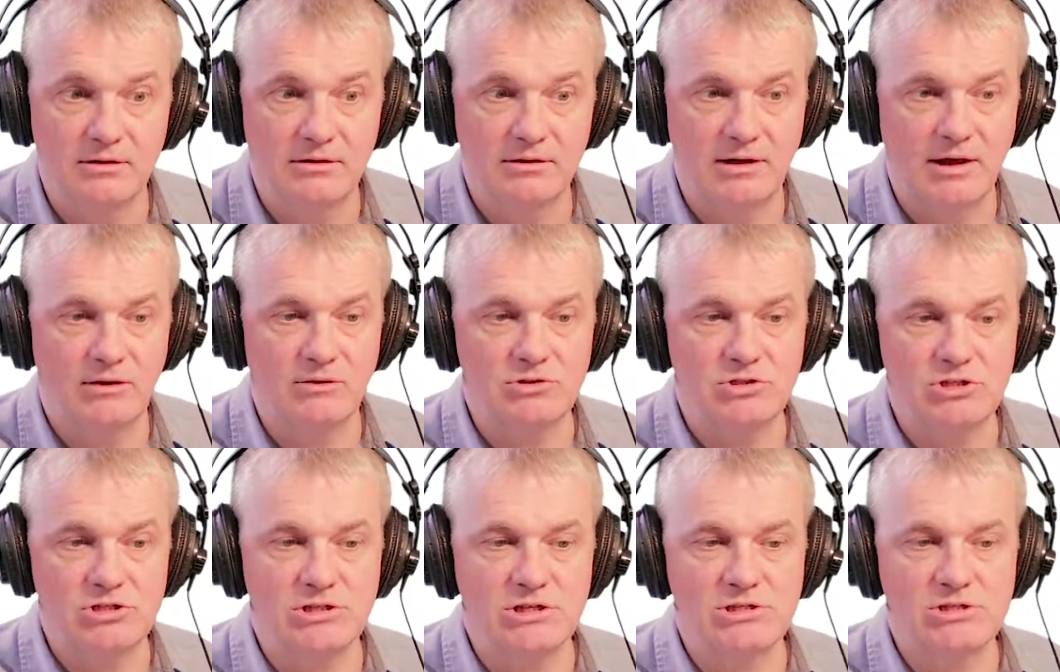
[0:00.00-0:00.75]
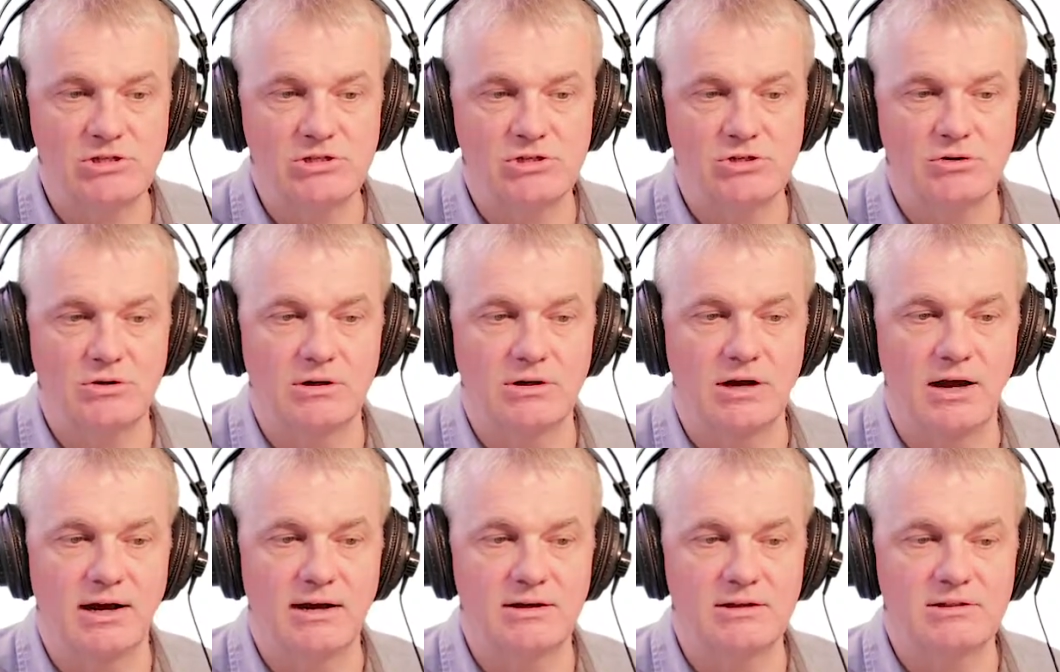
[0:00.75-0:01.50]
Now just listen to it.
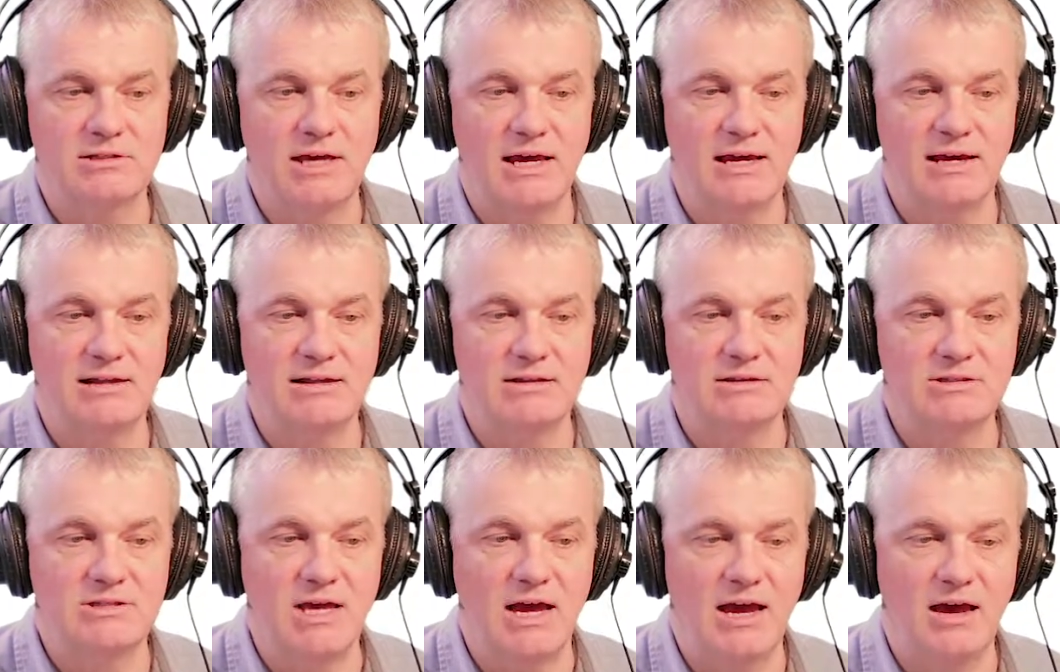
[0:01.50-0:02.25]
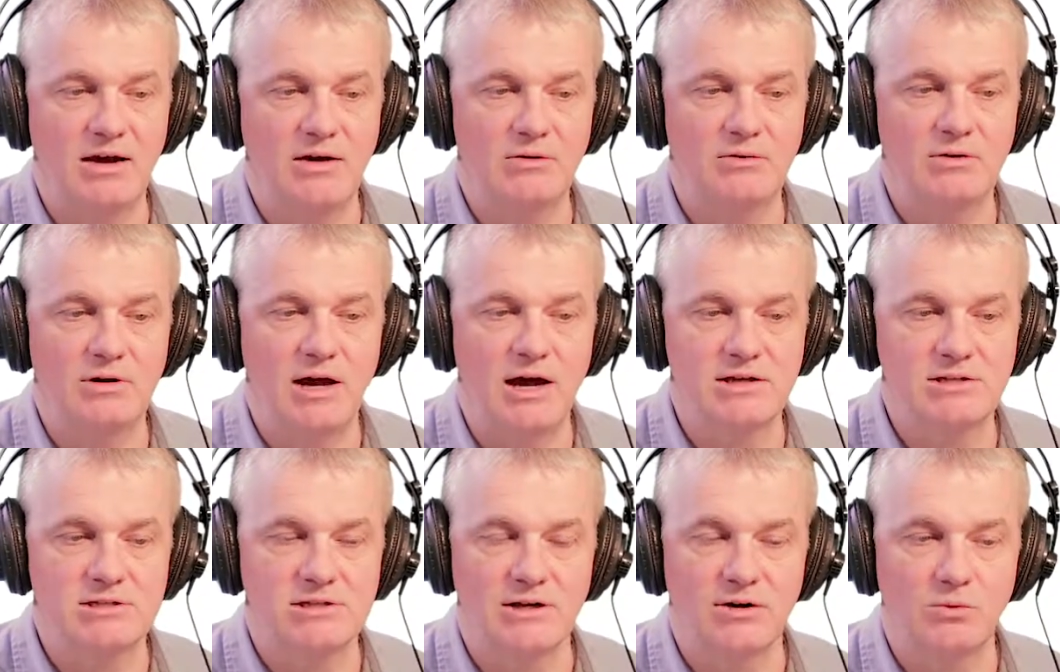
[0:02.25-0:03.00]
I'm going to take down
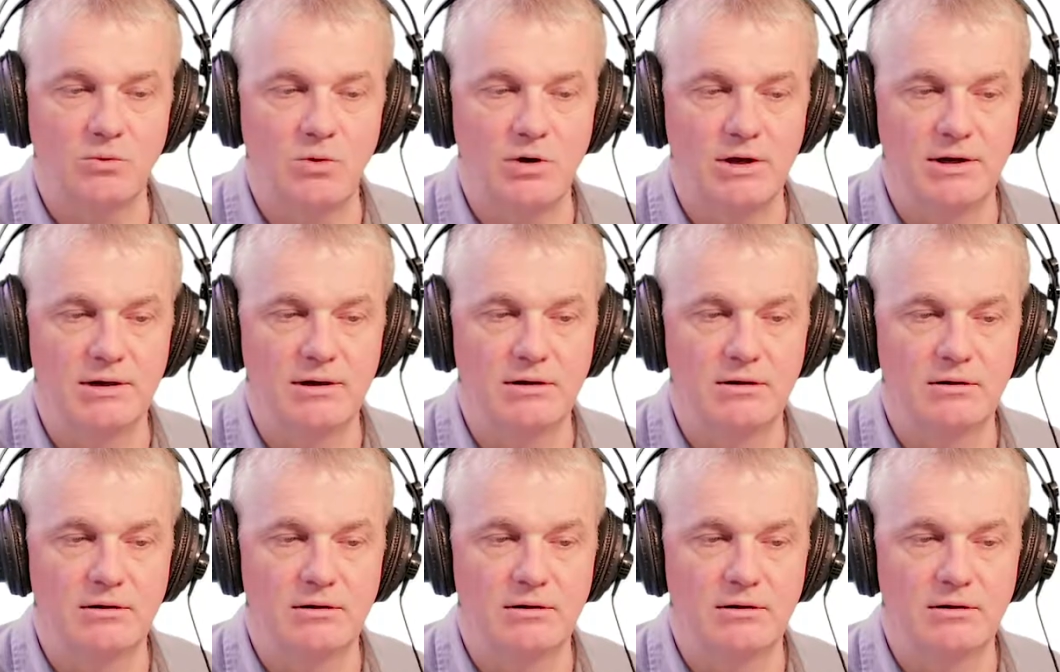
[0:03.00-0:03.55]
Oscillator 1.